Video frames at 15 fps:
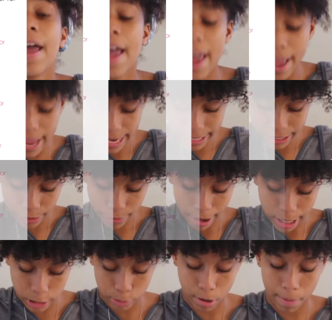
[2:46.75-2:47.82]
And you
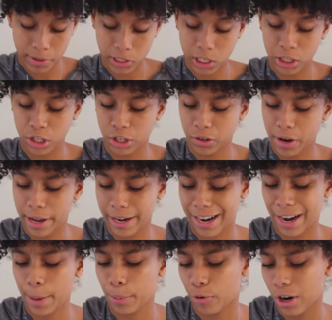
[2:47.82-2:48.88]
guys are probably sitting there like,
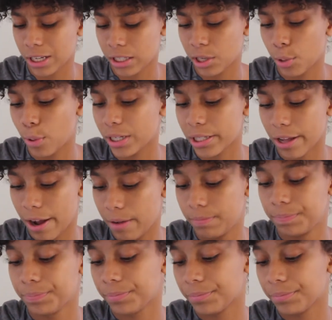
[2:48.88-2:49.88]
hair porosity, what's that?